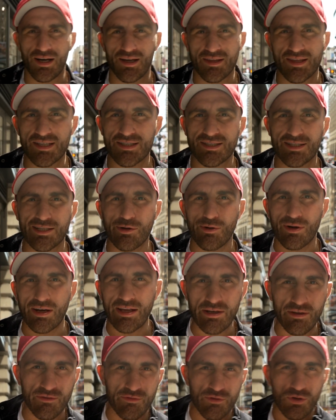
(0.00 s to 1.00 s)
this little
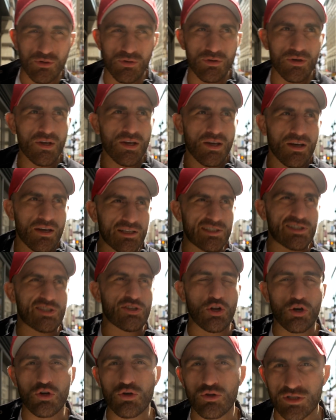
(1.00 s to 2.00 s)
interview,
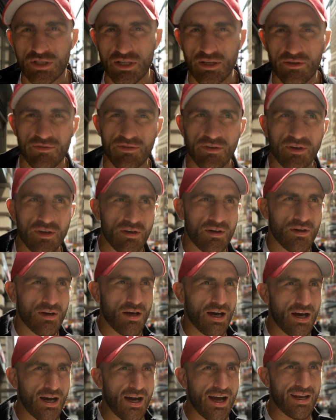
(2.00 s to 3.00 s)
exclusive
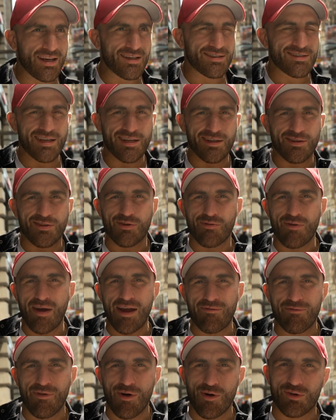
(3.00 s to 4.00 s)
Alexander the
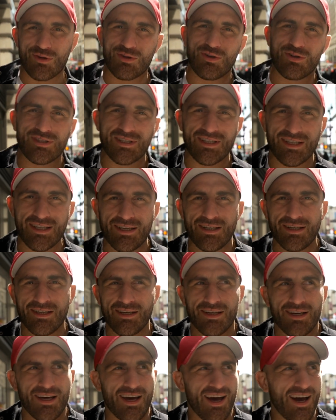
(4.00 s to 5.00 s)
Great Volkanovski
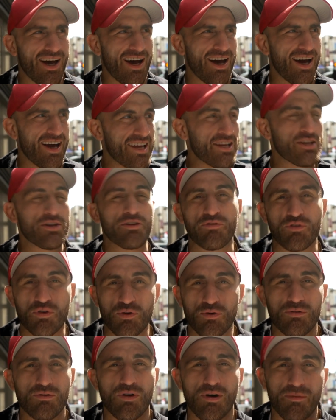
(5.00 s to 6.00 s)

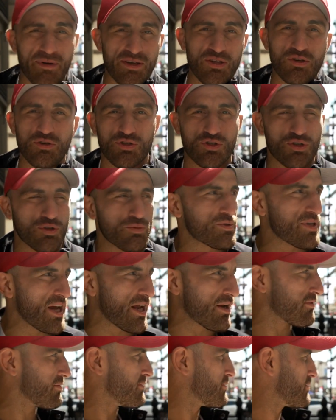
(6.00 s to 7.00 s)
interview on my YouTube
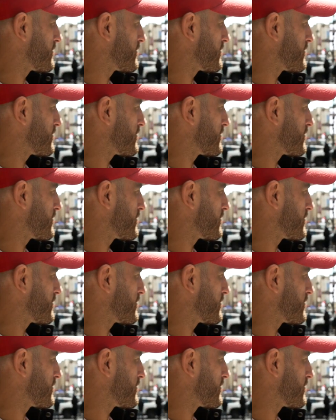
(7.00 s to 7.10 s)
channel,